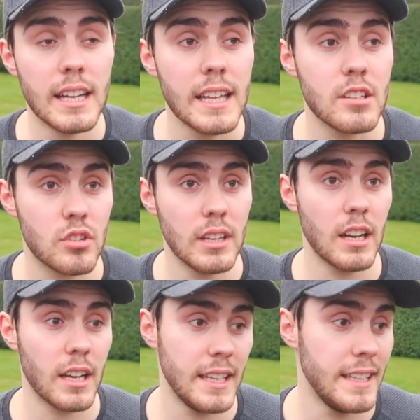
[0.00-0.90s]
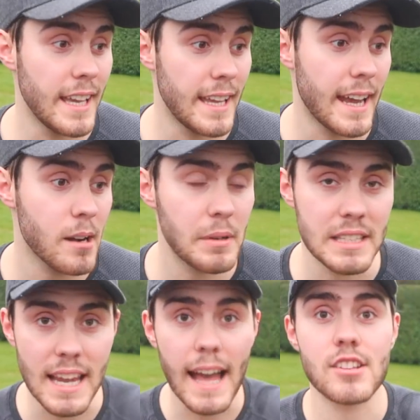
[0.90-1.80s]
literally like a year now, but
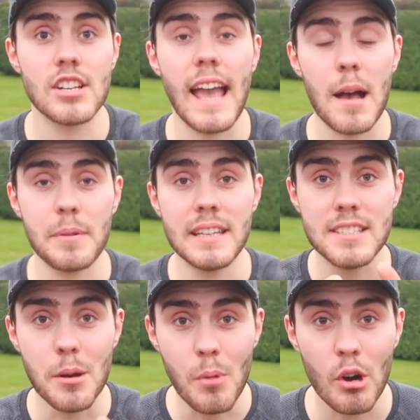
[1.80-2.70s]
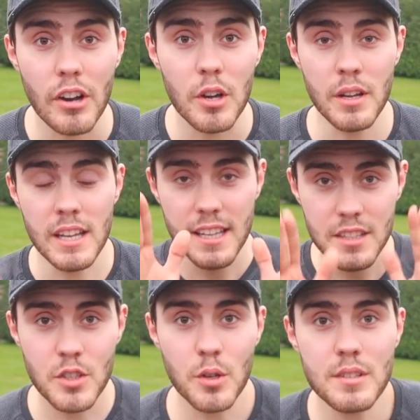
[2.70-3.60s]
it's actually happening tomorrow,
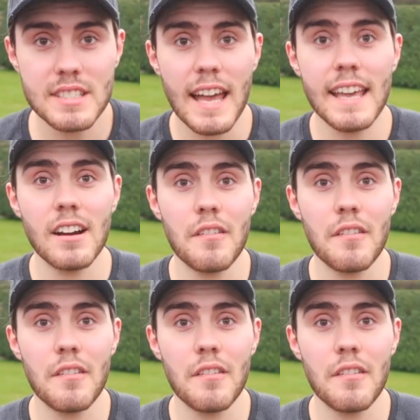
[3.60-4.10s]
Tuesday.